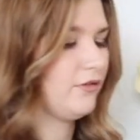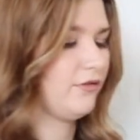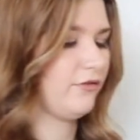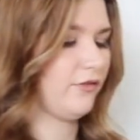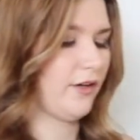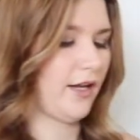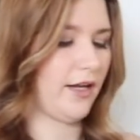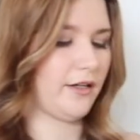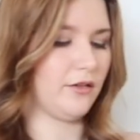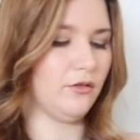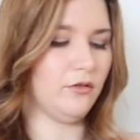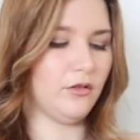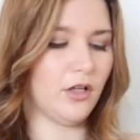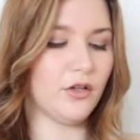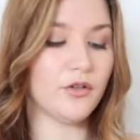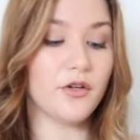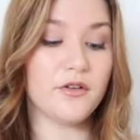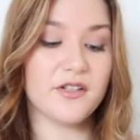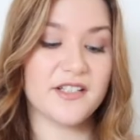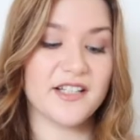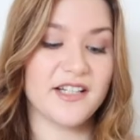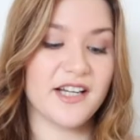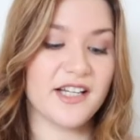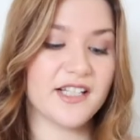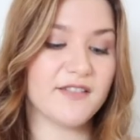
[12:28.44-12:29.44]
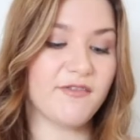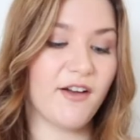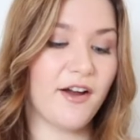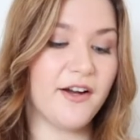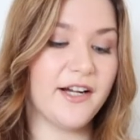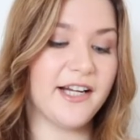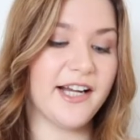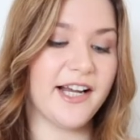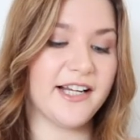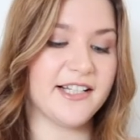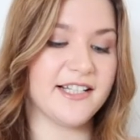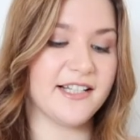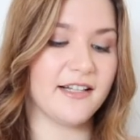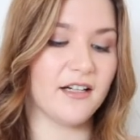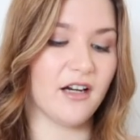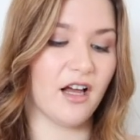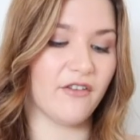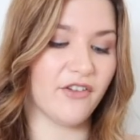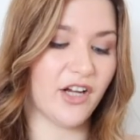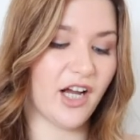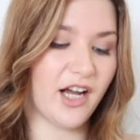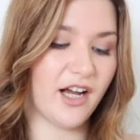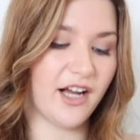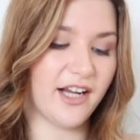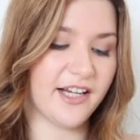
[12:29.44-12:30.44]
flannel. Oh no, it's an exfoliating
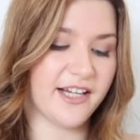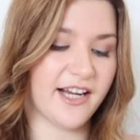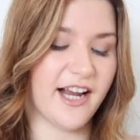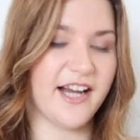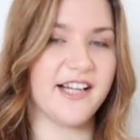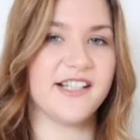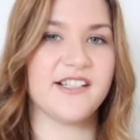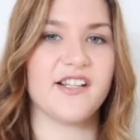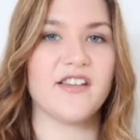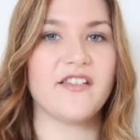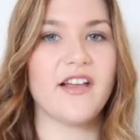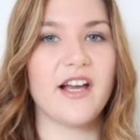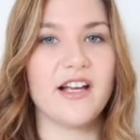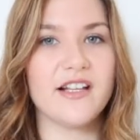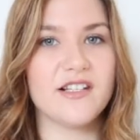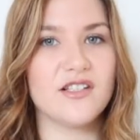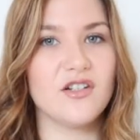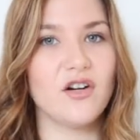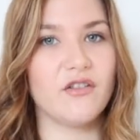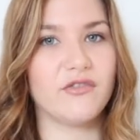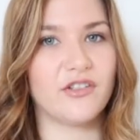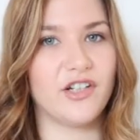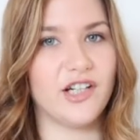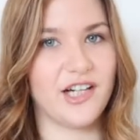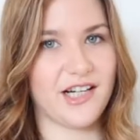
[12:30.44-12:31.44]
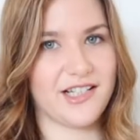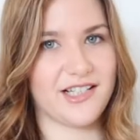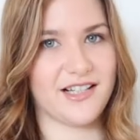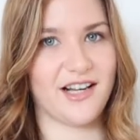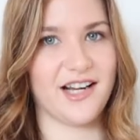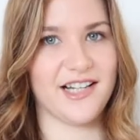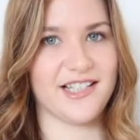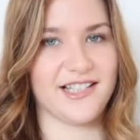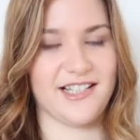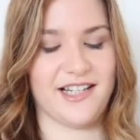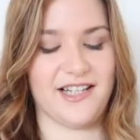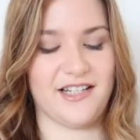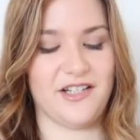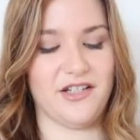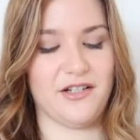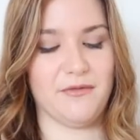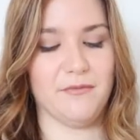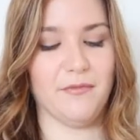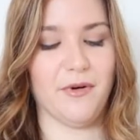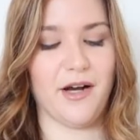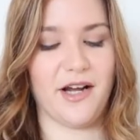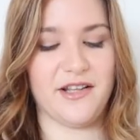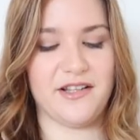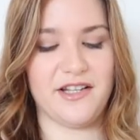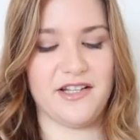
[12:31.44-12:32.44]
glove. Ah, okay, so that is not very exciting. You
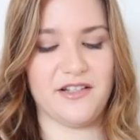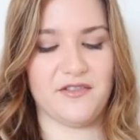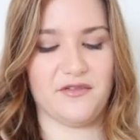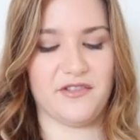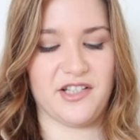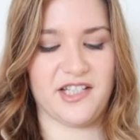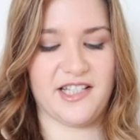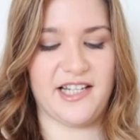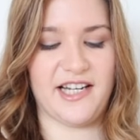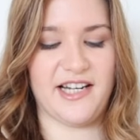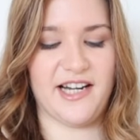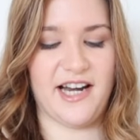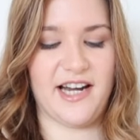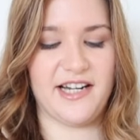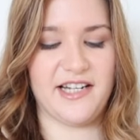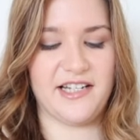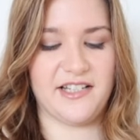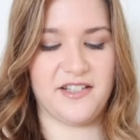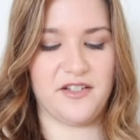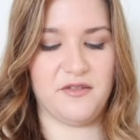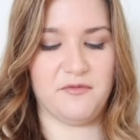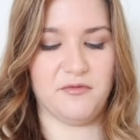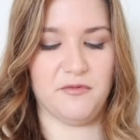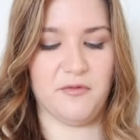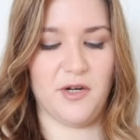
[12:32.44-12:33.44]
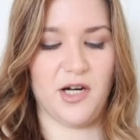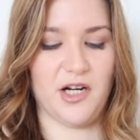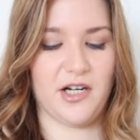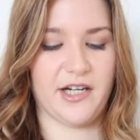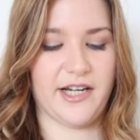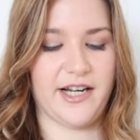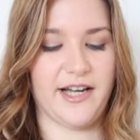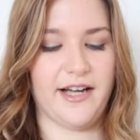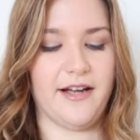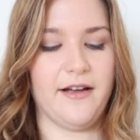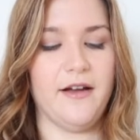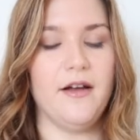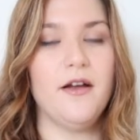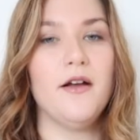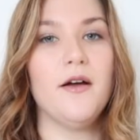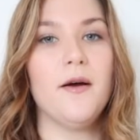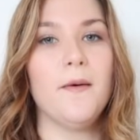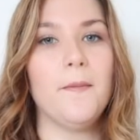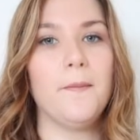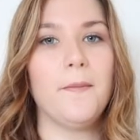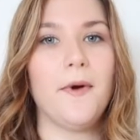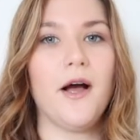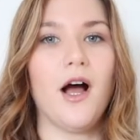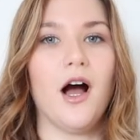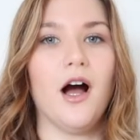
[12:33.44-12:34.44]
can buy these obviously in any supermarket,
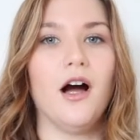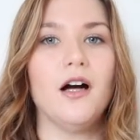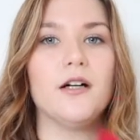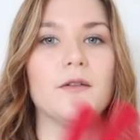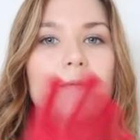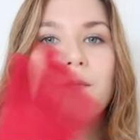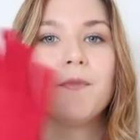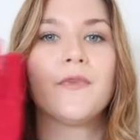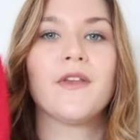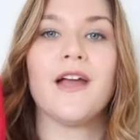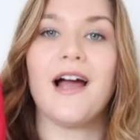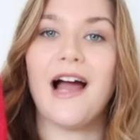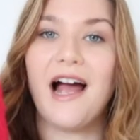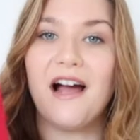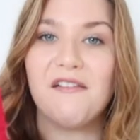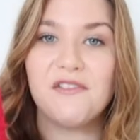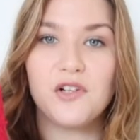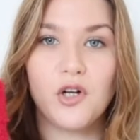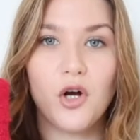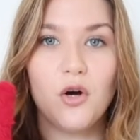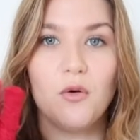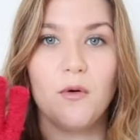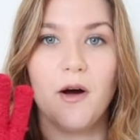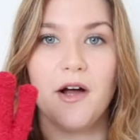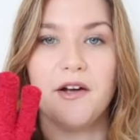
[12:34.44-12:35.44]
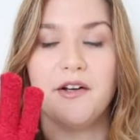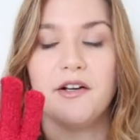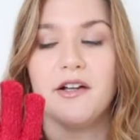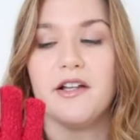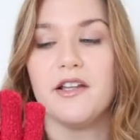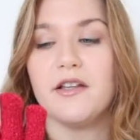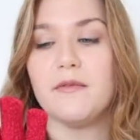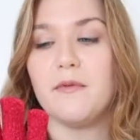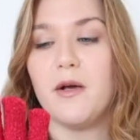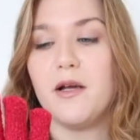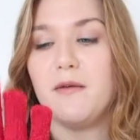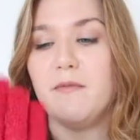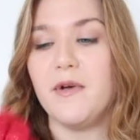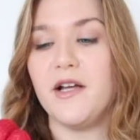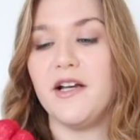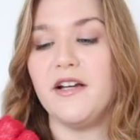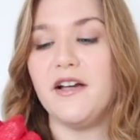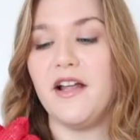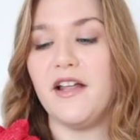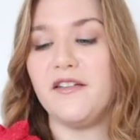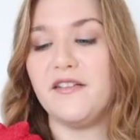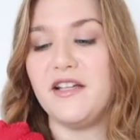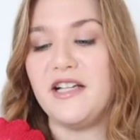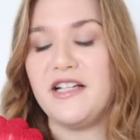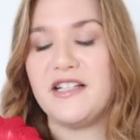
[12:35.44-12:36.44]
but I haven't got one at the
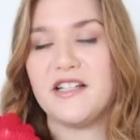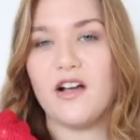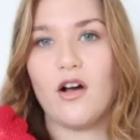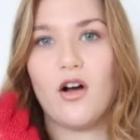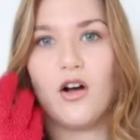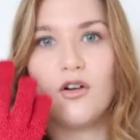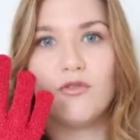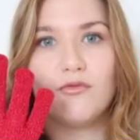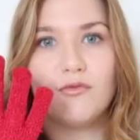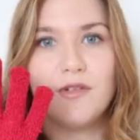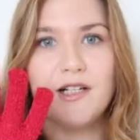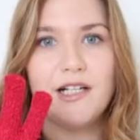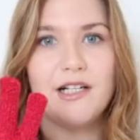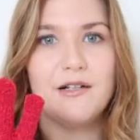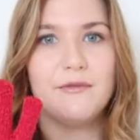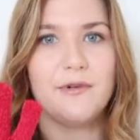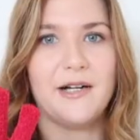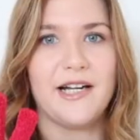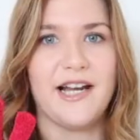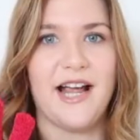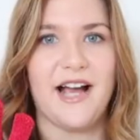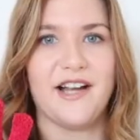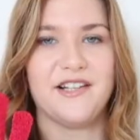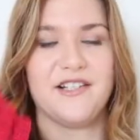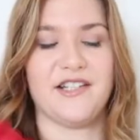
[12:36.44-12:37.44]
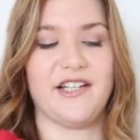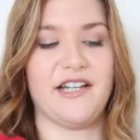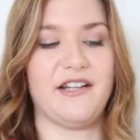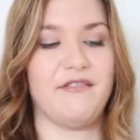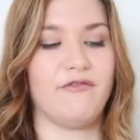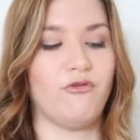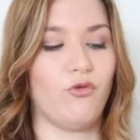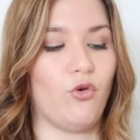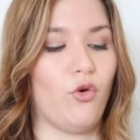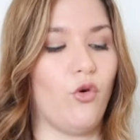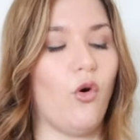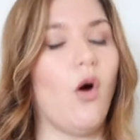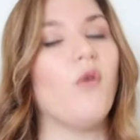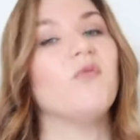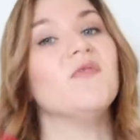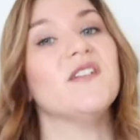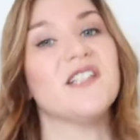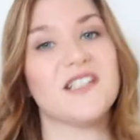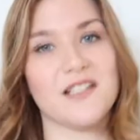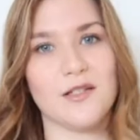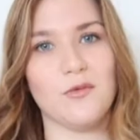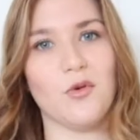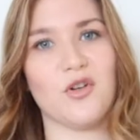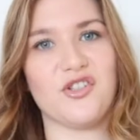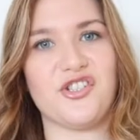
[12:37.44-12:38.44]
moment, and these are really, really handy for
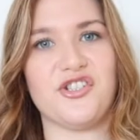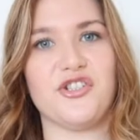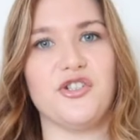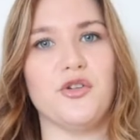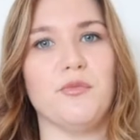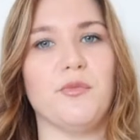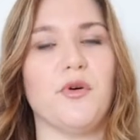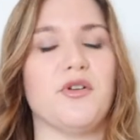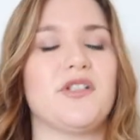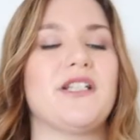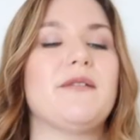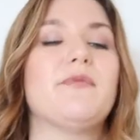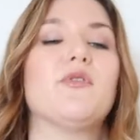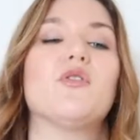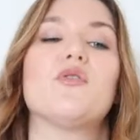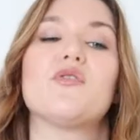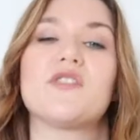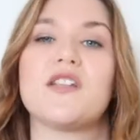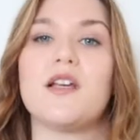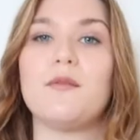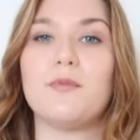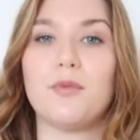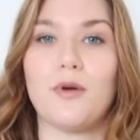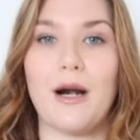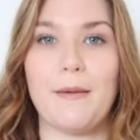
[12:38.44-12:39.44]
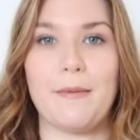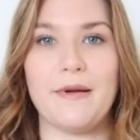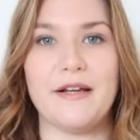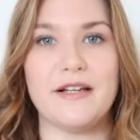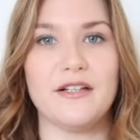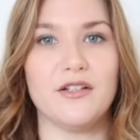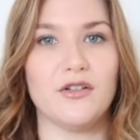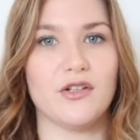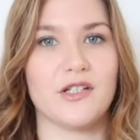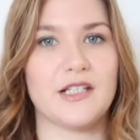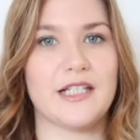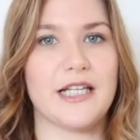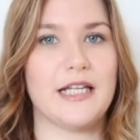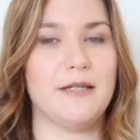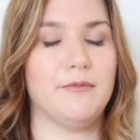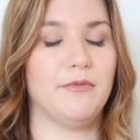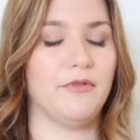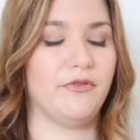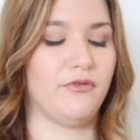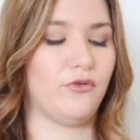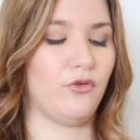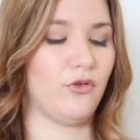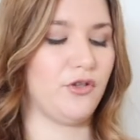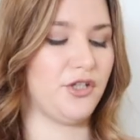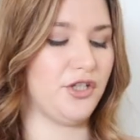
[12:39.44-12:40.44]
obviously washing your body, but also prepping your skin
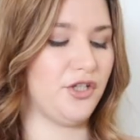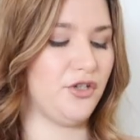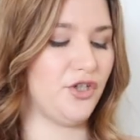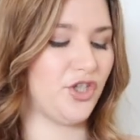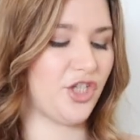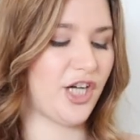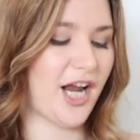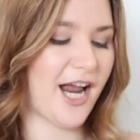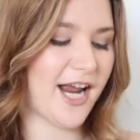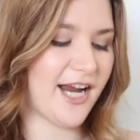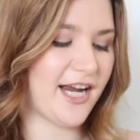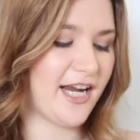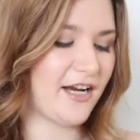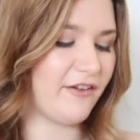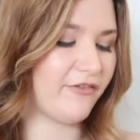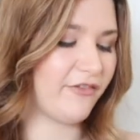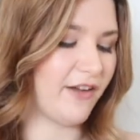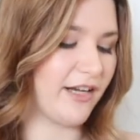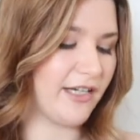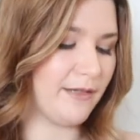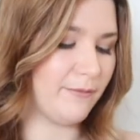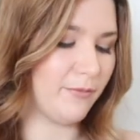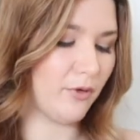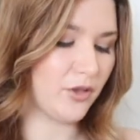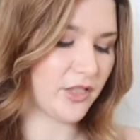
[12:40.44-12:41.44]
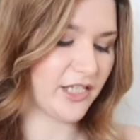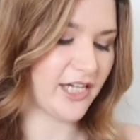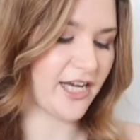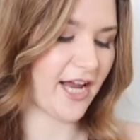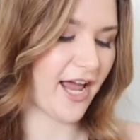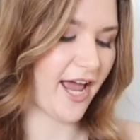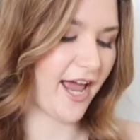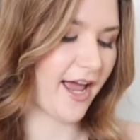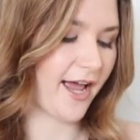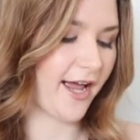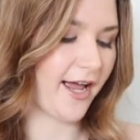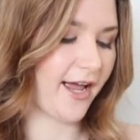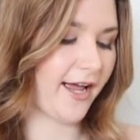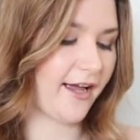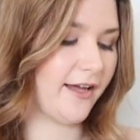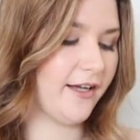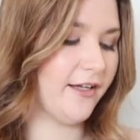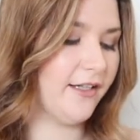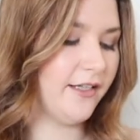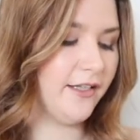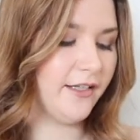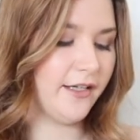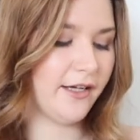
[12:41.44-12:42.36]
before you shave, any body hair.